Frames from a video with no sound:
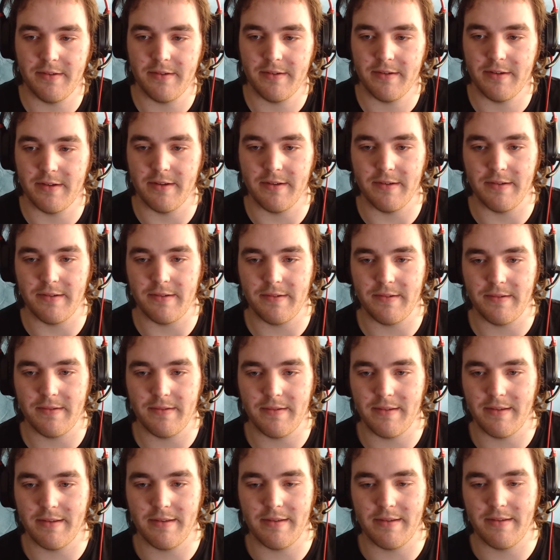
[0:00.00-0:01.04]
because
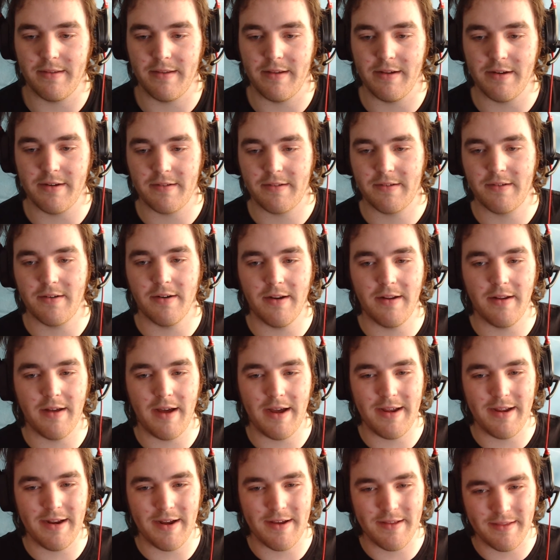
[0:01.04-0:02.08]
you just got it
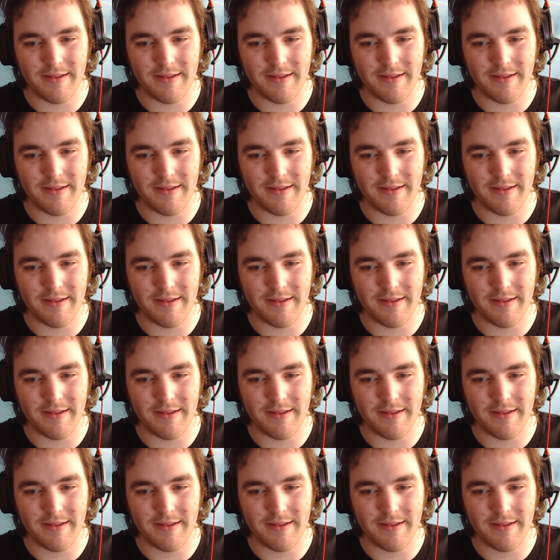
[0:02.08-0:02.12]
like,